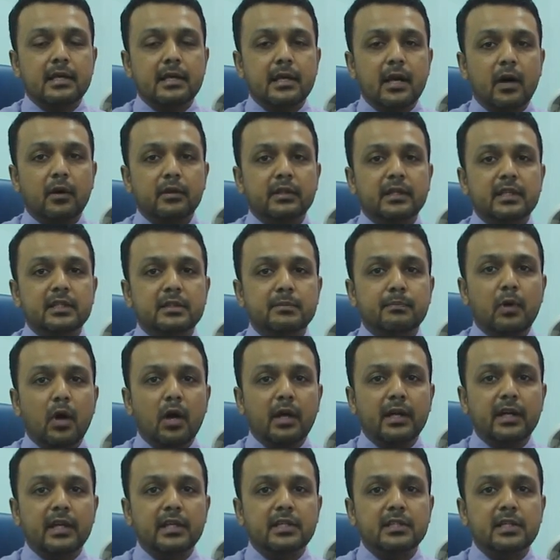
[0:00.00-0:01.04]
Now this
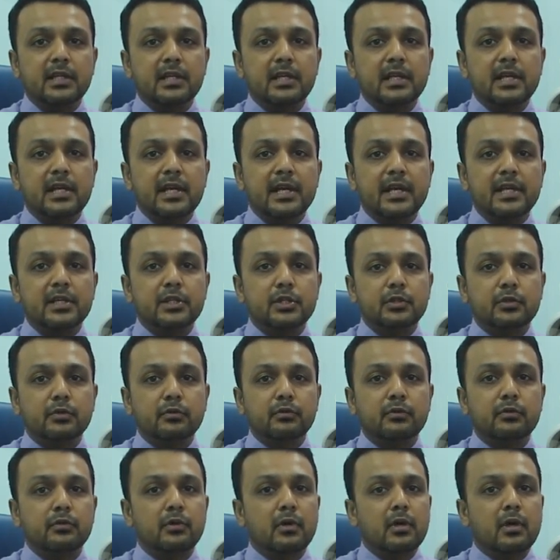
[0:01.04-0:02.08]
blockage leads
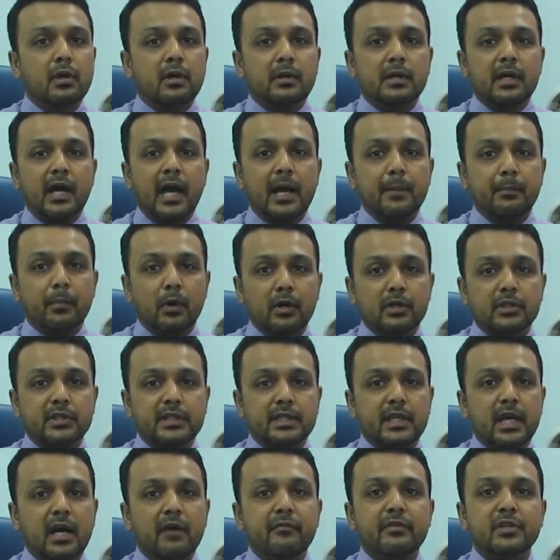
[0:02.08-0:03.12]
to
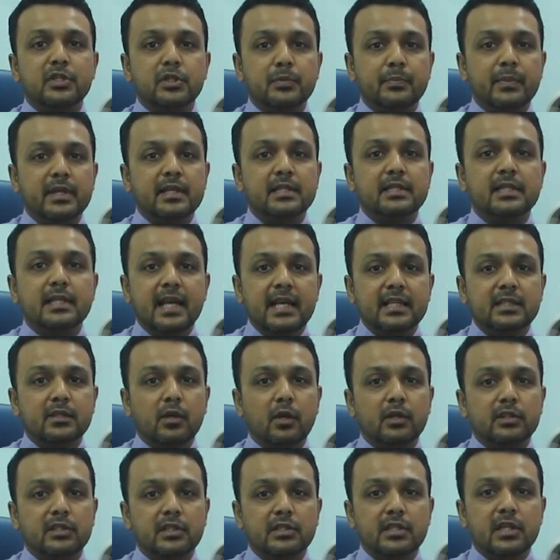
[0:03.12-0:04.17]
hypoxia, which means less
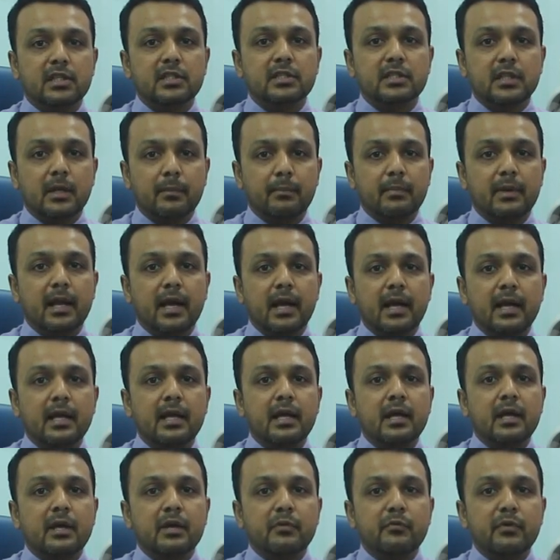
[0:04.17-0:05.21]
oxygen supply,
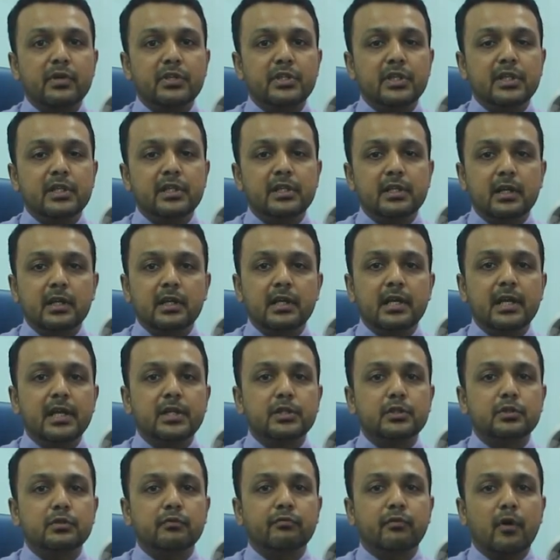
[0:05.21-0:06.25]
which in turn
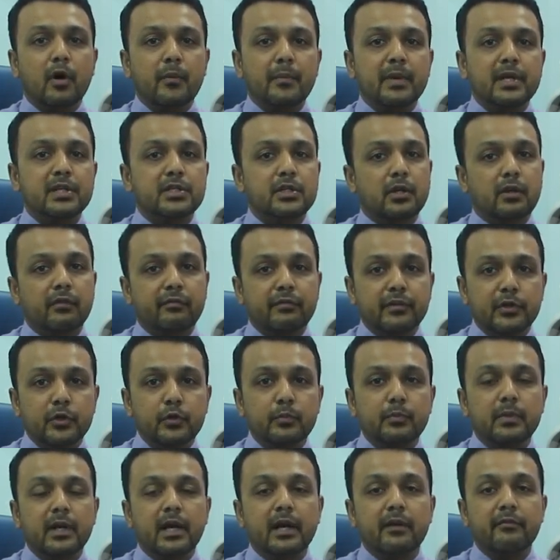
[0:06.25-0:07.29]
leads to formation of
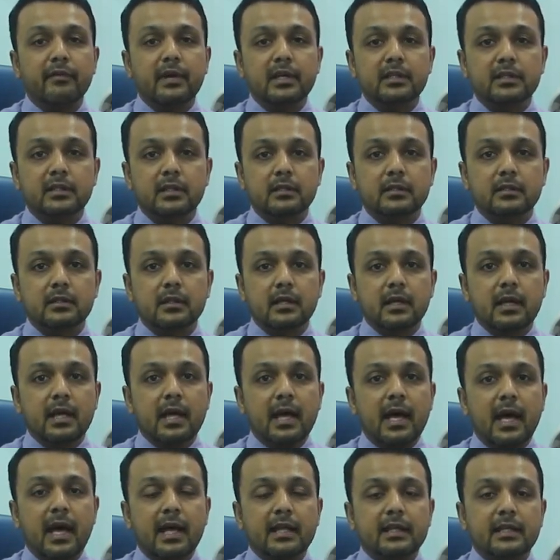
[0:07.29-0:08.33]
new blood vessels,
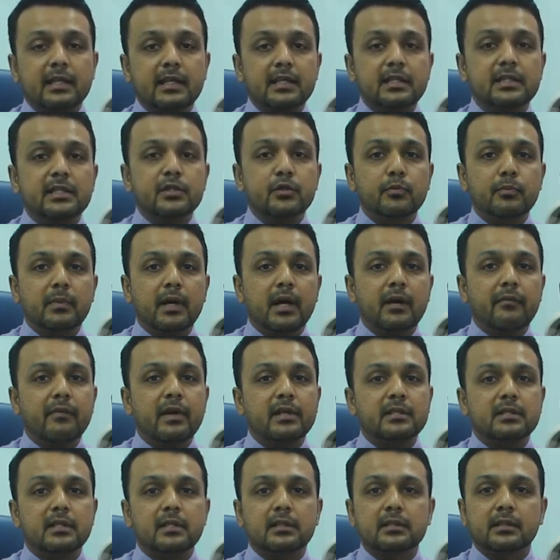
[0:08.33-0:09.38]
and these new blood
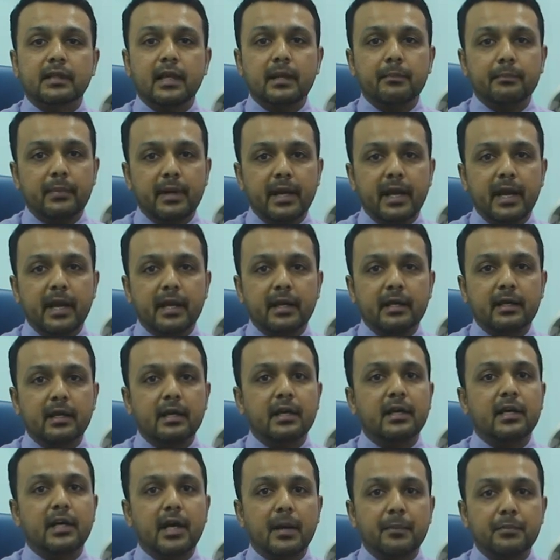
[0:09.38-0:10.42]
vessels can
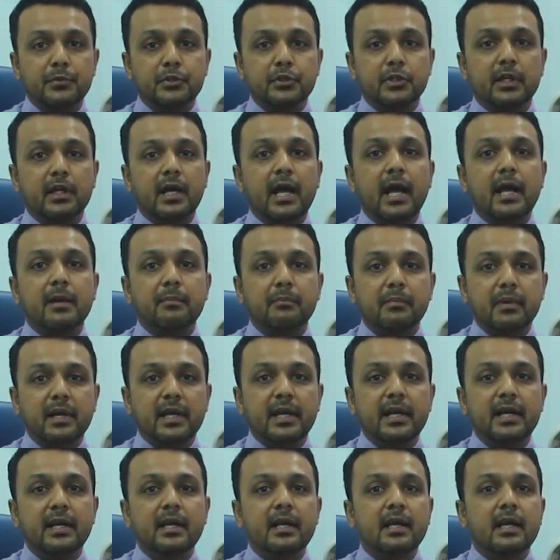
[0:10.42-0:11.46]
break, rupture and
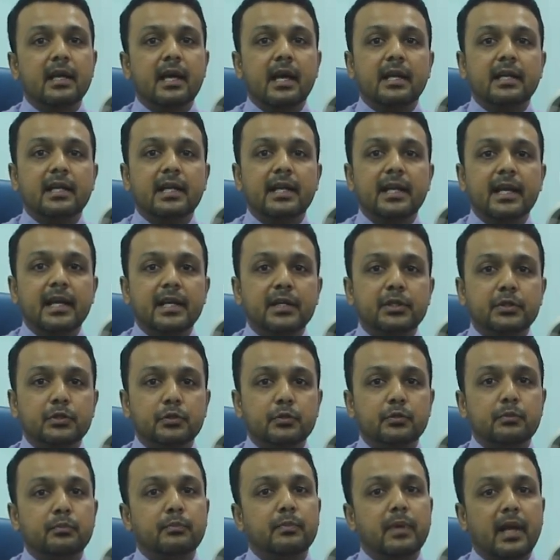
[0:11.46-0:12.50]
bleed, leading
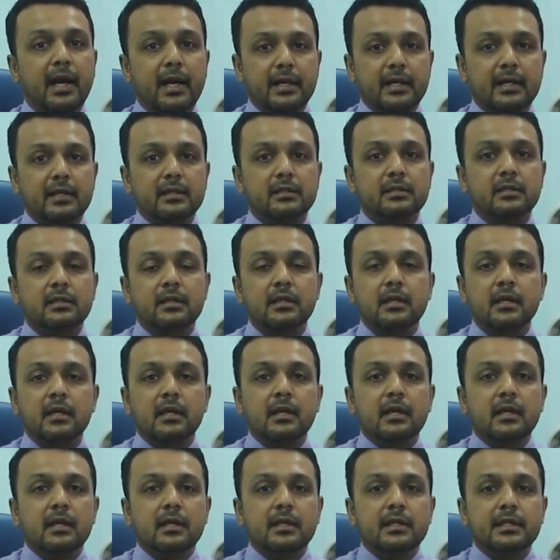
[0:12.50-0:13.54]
to blindness.
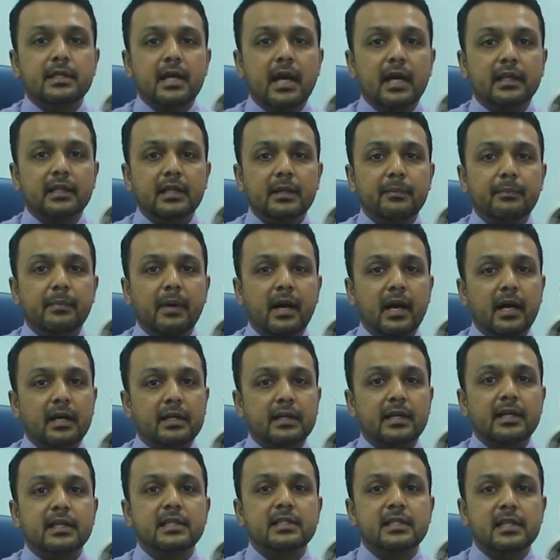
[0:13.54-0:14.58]
The other
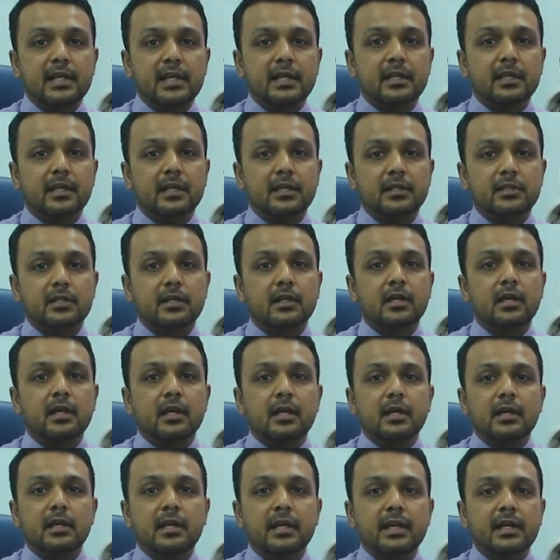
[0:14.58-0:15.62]
part is leakage.
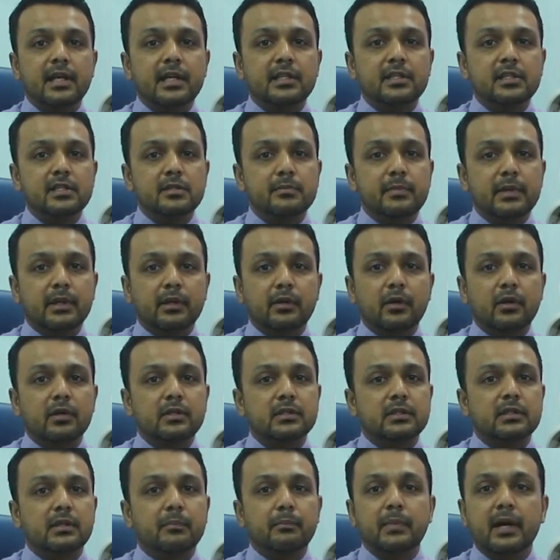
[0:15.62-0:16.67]
Leakage is
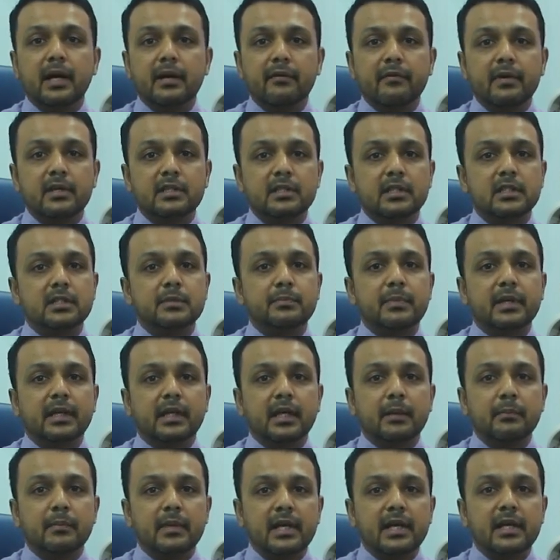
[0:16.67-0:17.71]
because the blood vessels
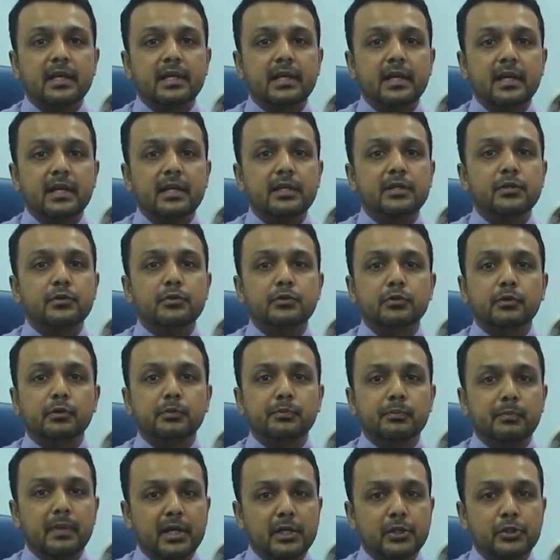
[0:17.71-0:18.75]
become leaky due to
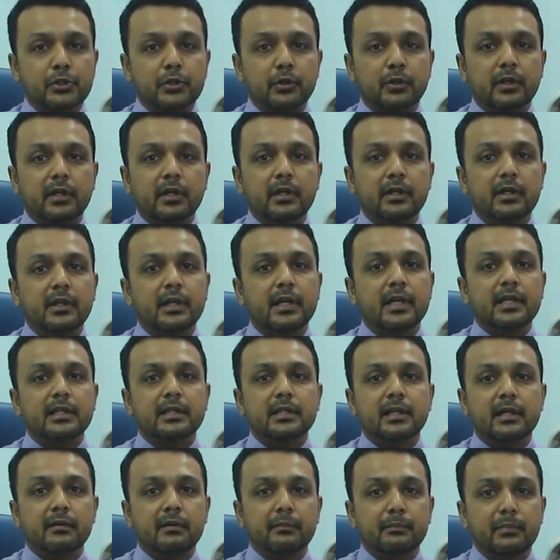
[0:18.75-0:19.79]
blood sugar in
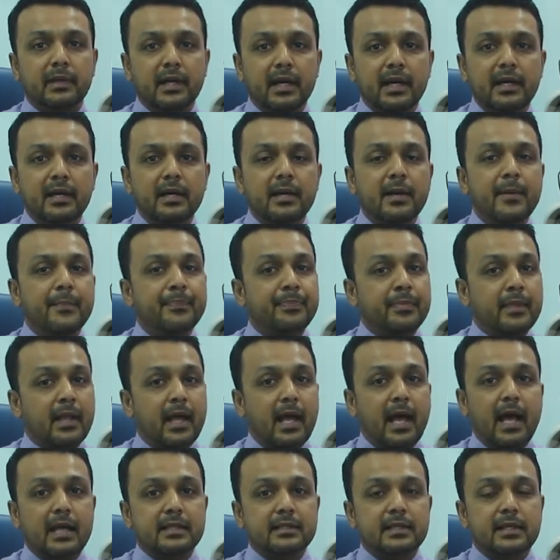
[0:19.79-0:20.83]
the blood,
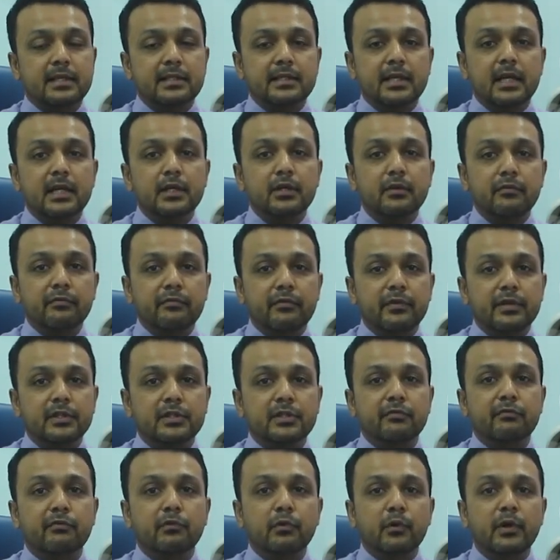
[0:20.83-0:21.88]
as a result of
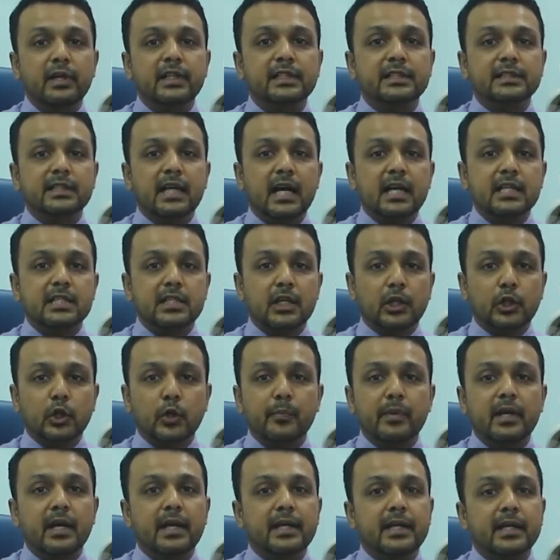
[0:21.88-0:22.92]
which fluid starts
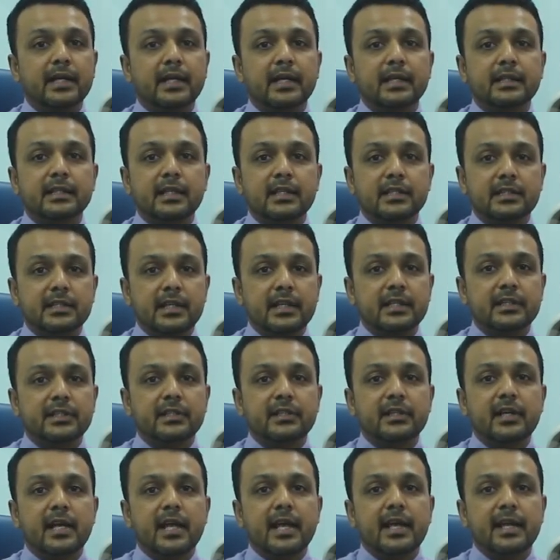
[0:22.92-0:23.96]
accumulating in the
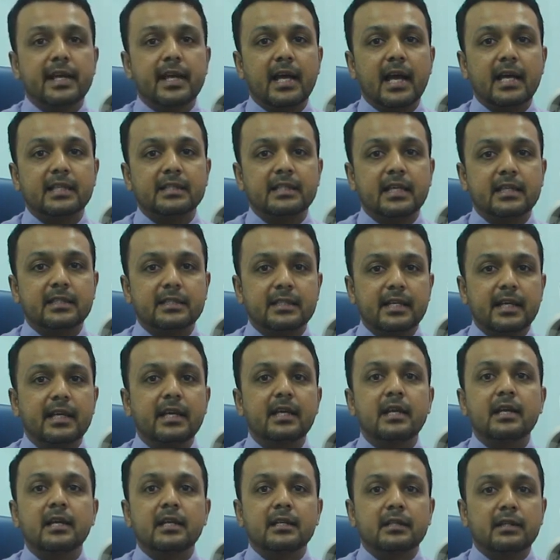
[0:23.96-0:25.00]
central area, as I
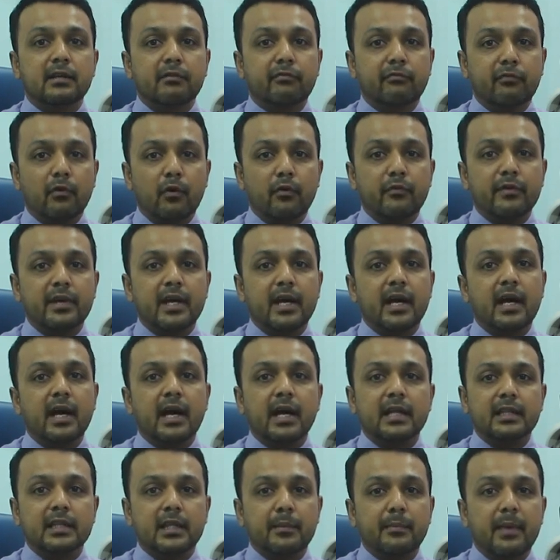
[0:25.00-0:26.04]
said, the fovea
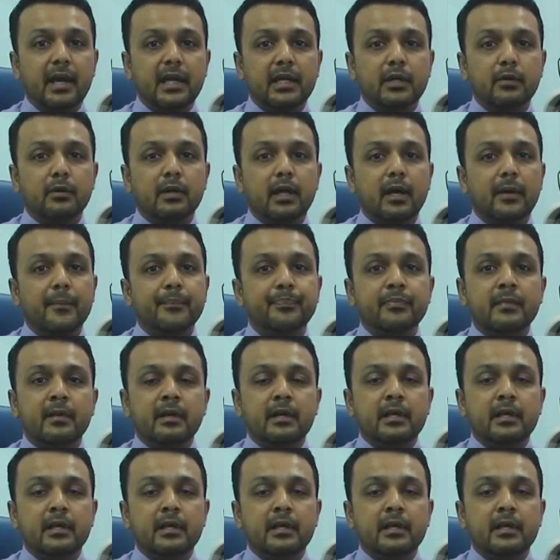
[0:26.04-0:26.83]
and the macula.